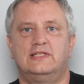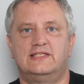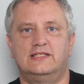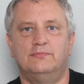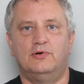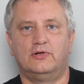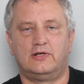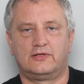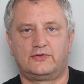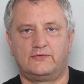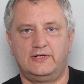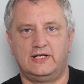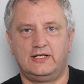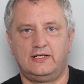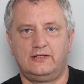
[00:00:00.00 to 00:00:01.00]
Bulldog
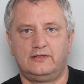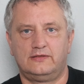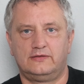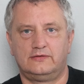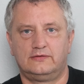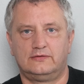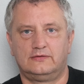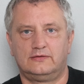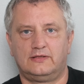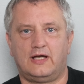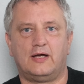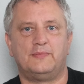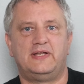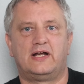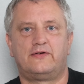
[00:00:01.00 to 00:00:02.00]
3D.
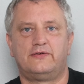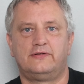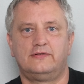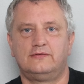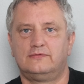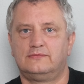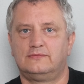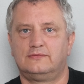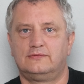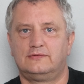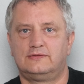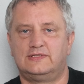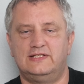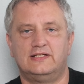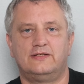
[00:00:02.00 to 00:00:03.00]
I'm Darren.
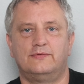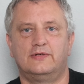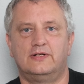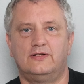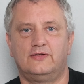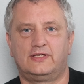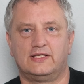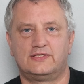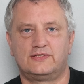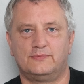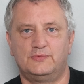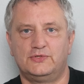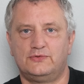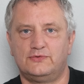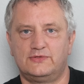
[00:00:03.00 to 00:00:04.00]
Today we're going to look at some
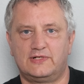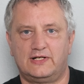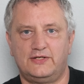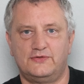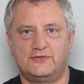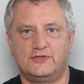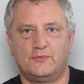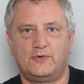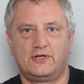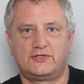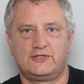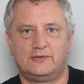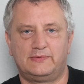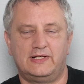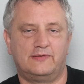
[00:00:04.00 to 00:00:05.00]
tools that I use in the
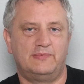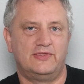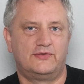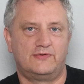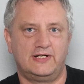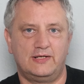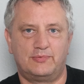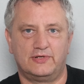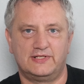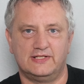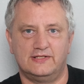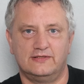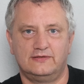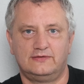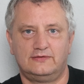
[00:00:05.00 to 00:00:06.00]
workshop that have been 3D printed.
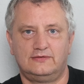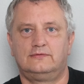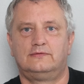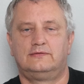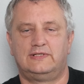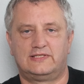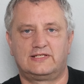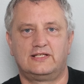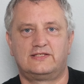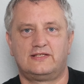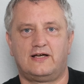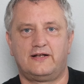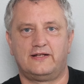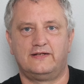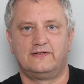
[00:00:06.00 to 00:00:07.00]
Let's get
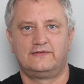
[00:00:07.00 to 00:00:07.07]
started.